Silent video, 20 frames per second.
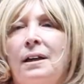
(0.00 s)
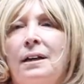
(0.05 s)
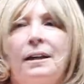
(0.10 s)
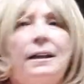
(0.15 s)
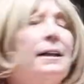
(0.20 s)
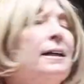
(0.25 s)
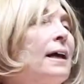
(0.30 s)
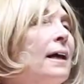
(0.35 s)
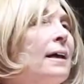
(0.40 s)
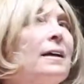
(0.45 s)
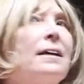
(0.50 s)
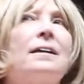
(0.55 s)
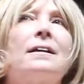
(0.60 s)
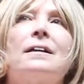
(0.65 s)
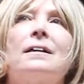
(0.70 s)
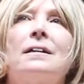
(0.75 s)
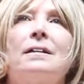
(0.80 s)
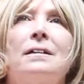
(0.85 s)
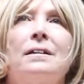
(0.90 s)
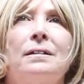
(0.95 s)

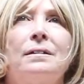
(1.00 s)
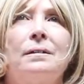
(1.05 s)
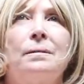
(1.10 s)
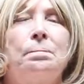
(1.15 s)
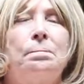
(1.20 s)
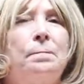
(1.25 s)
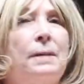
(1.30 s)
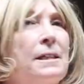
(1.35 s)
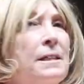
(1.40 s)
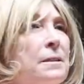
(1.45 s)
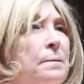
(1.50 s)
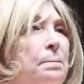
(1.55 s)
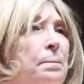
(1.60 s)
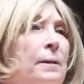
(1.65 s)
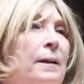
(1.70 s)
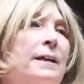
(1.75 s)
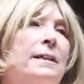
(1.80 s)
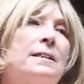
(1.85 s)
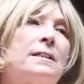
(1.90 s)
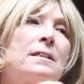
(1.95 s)
Connecticut at the best
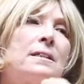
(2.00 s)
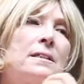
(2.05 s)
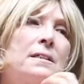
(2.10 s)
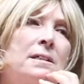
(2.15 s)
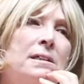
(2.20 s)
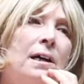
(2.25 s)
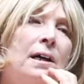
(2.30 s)
places.